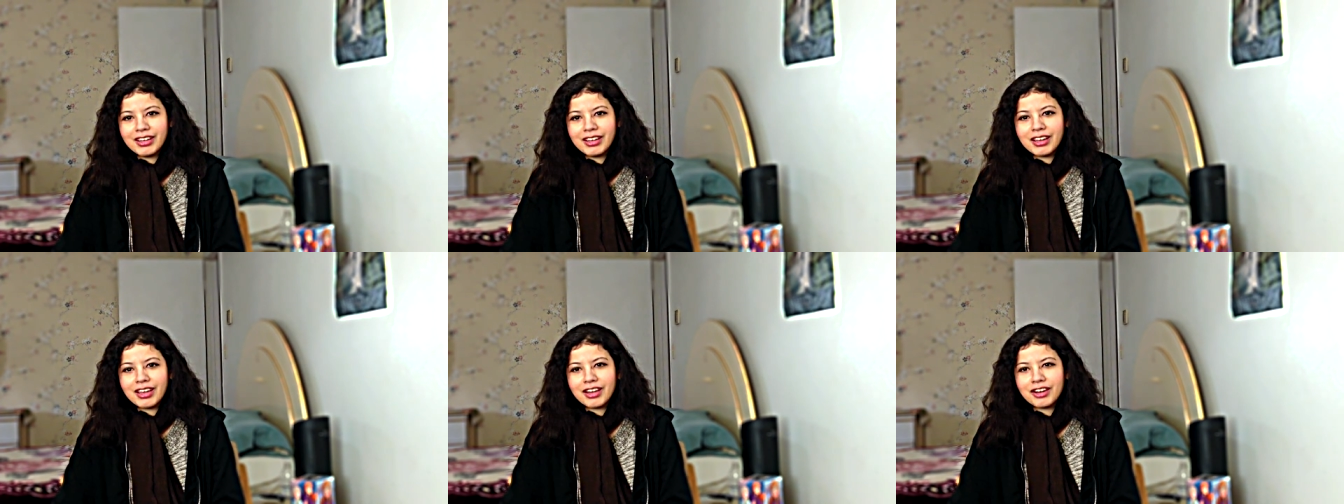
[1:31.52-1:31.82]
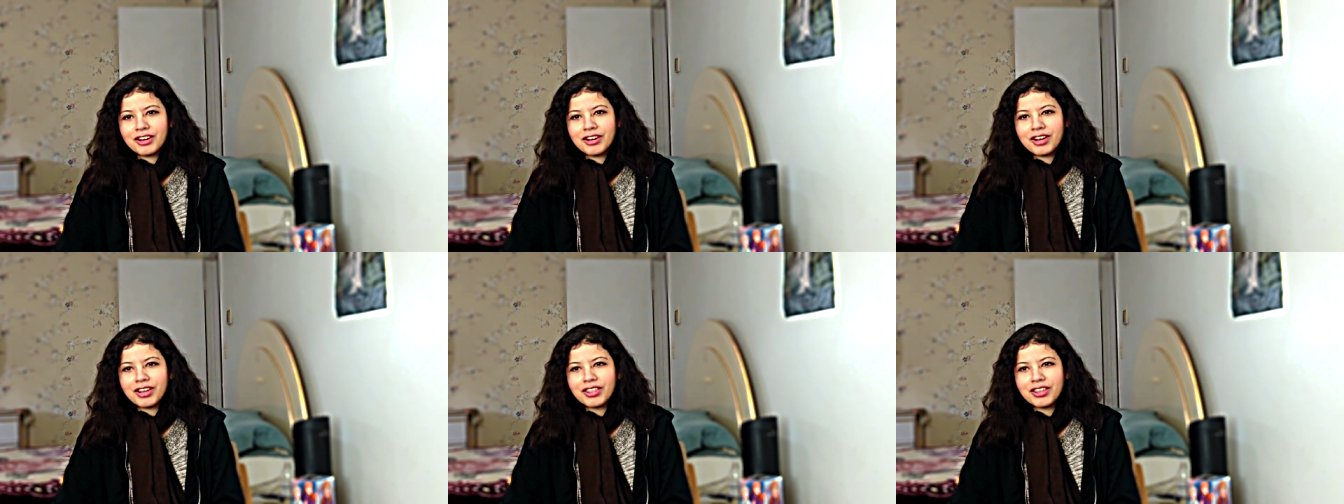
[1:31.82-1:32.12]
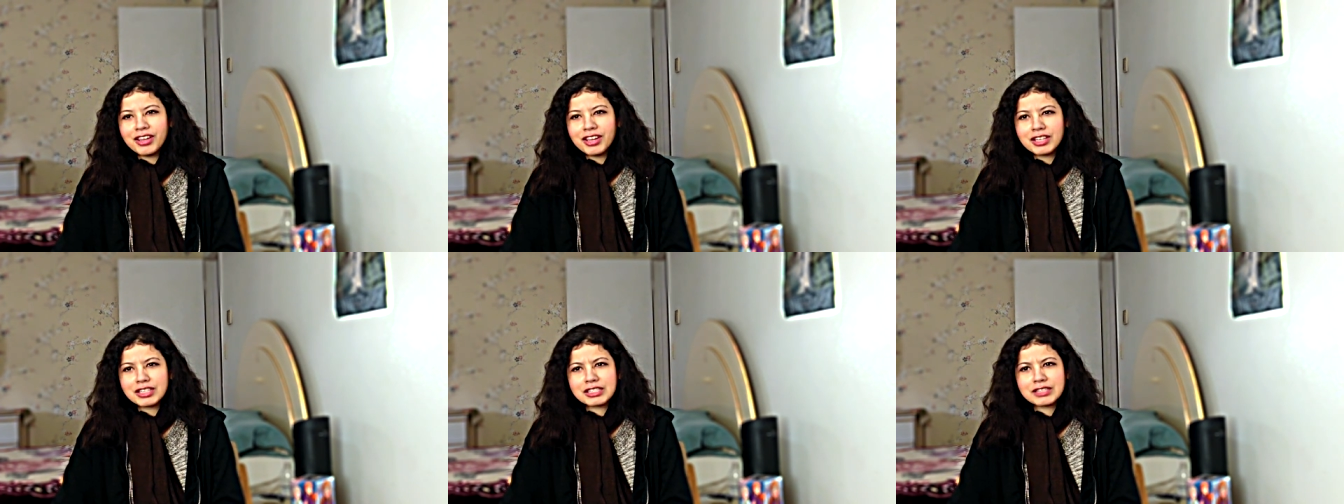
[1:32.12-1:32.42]
And you know, I
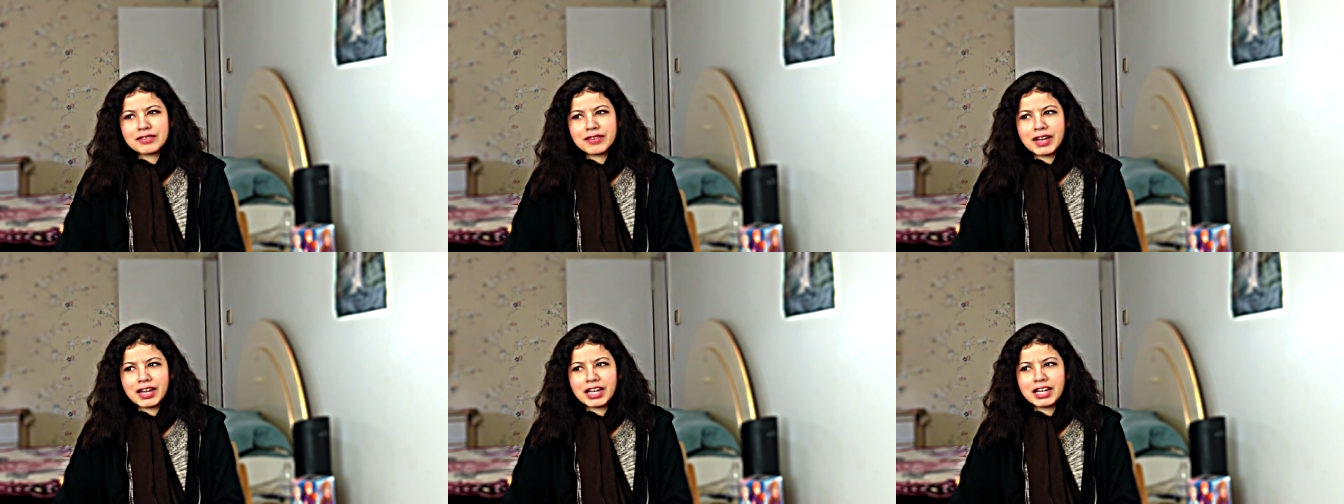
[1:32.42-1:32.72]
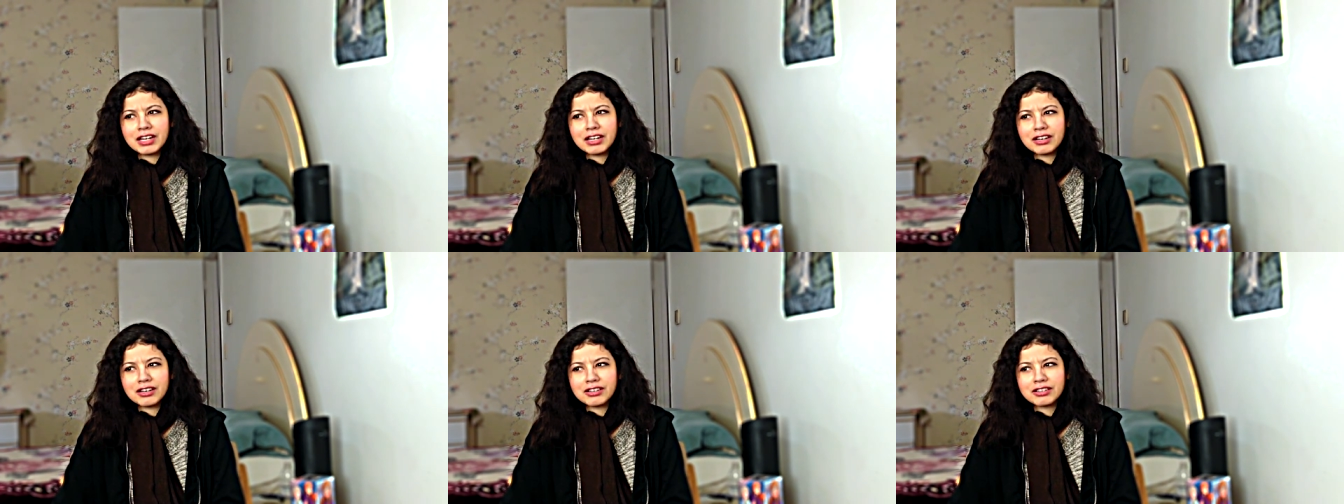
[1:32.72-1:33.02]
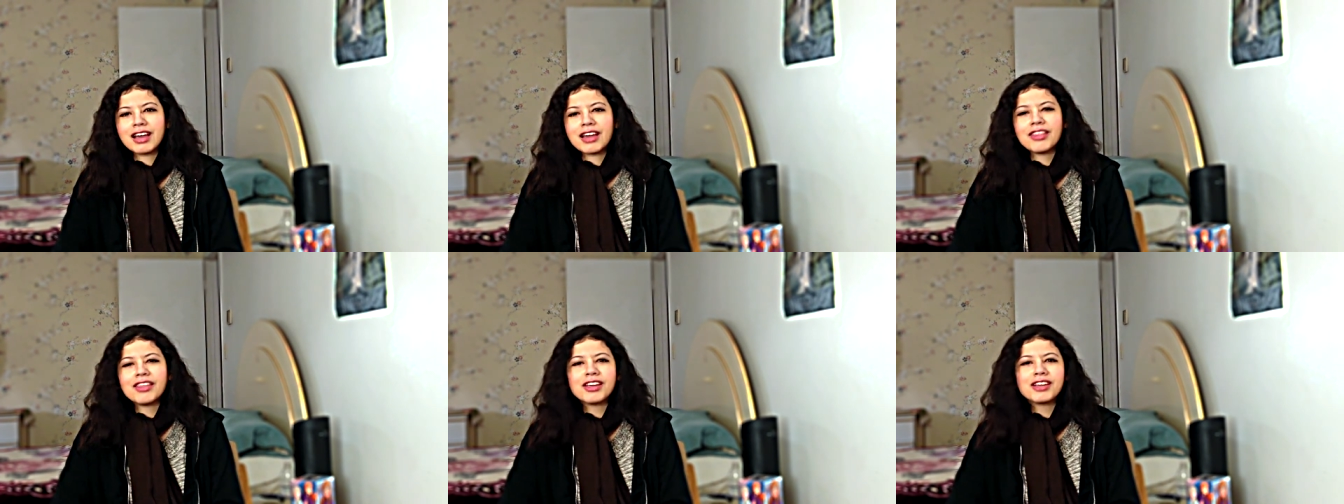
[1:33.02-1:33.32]
think it's fine.
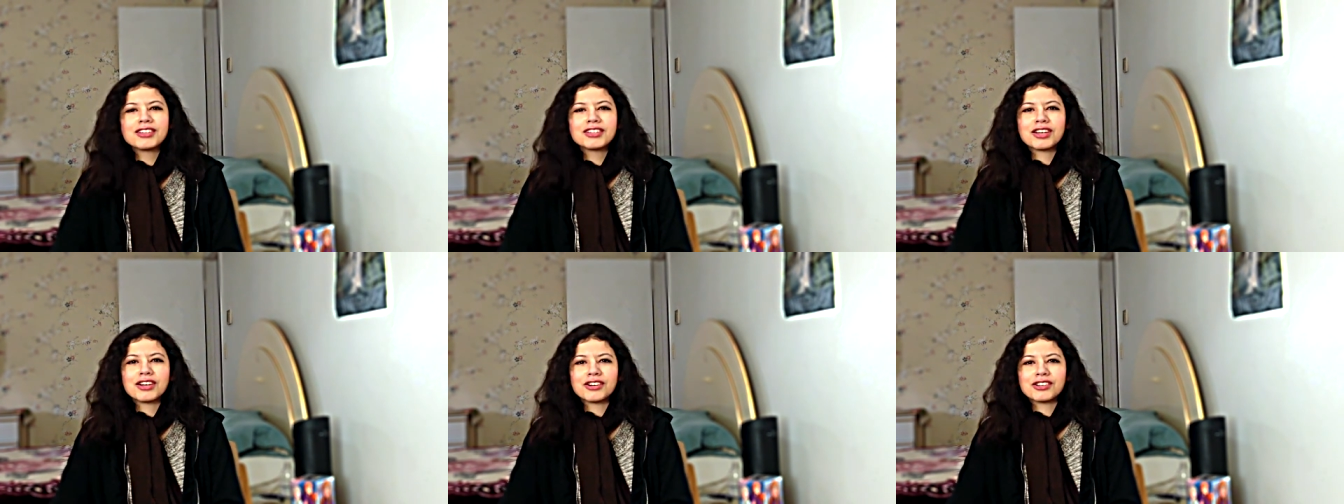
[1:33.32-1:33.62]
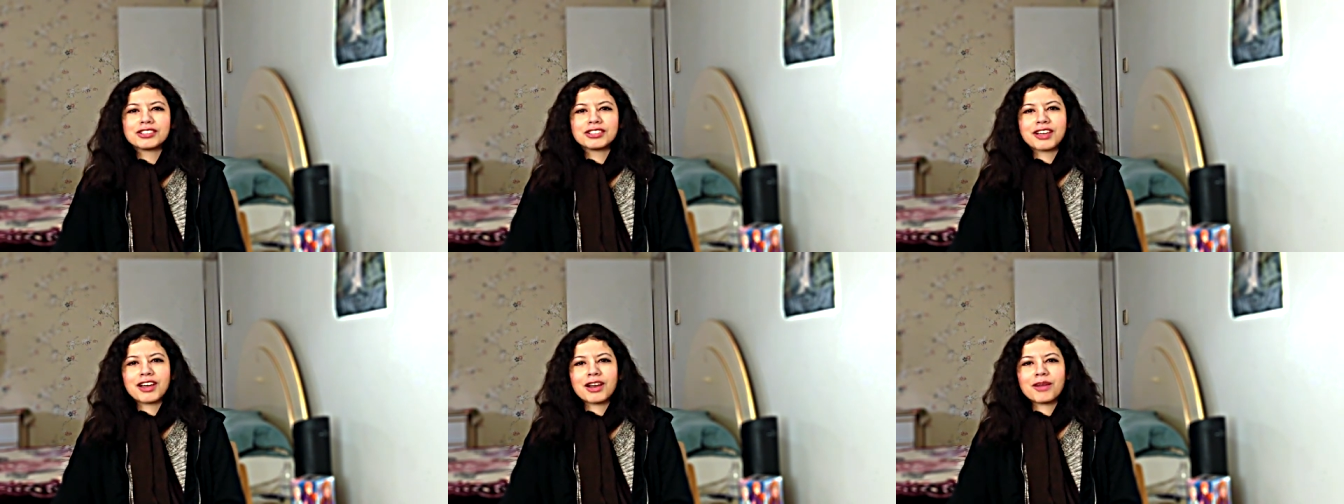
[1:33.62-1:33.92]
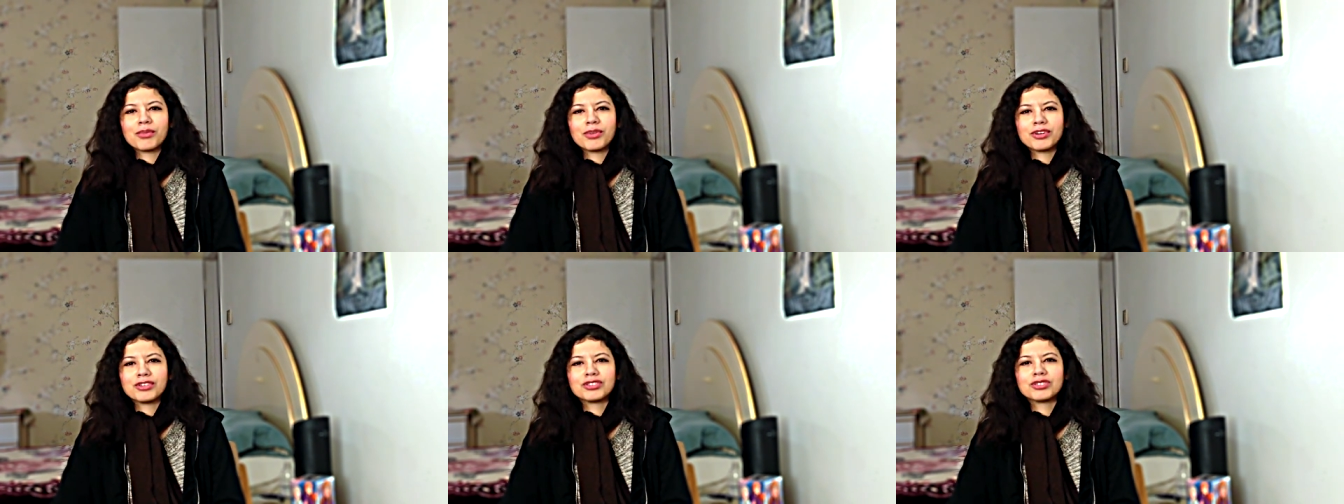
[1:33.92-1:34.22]
I think it's
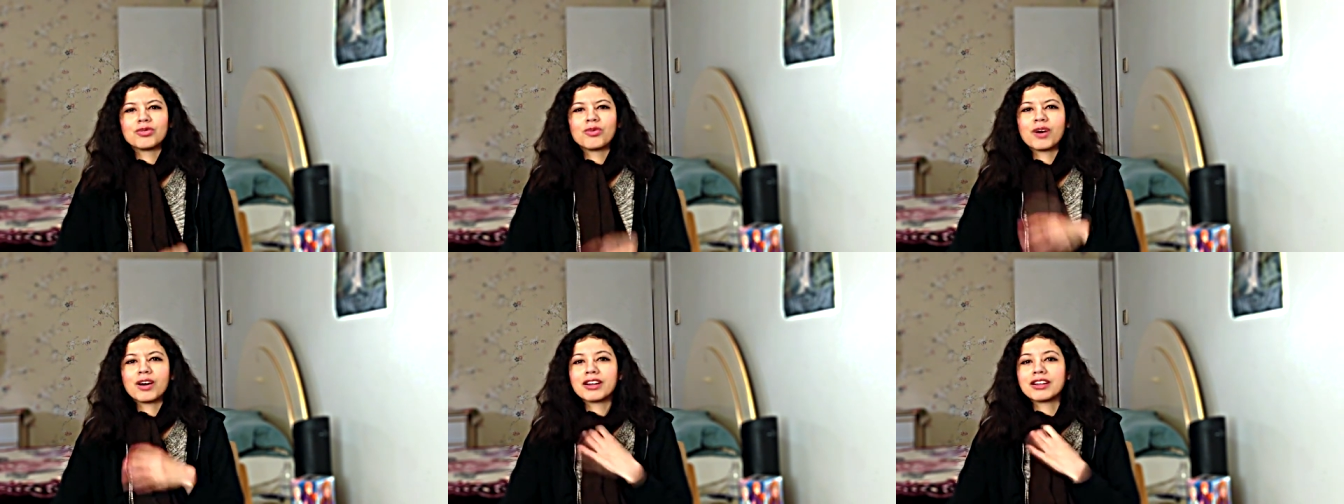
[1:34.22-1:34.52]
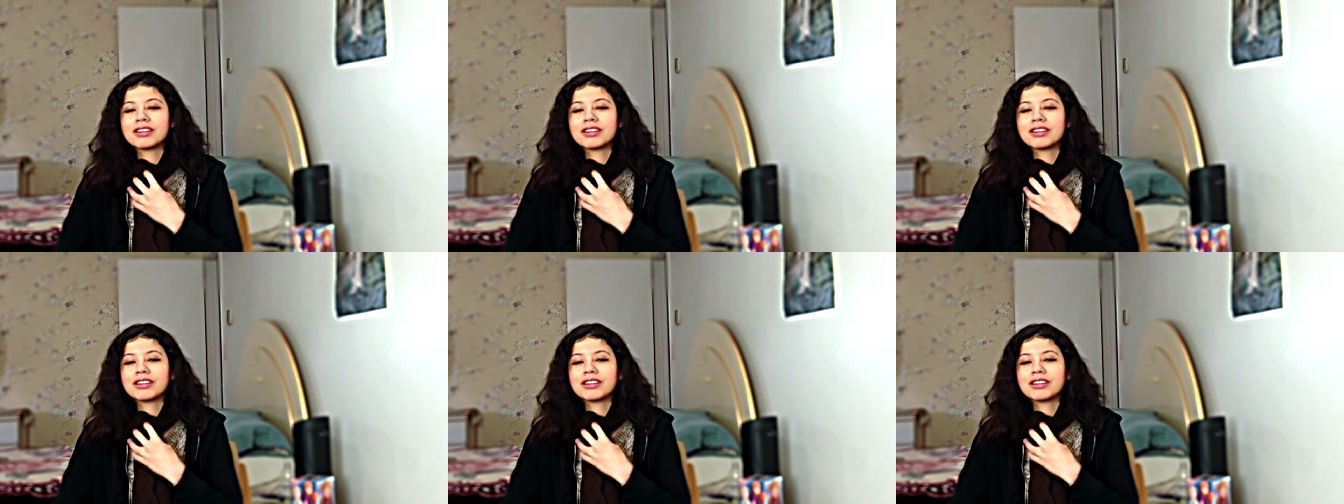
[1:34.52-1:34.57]
understandable to want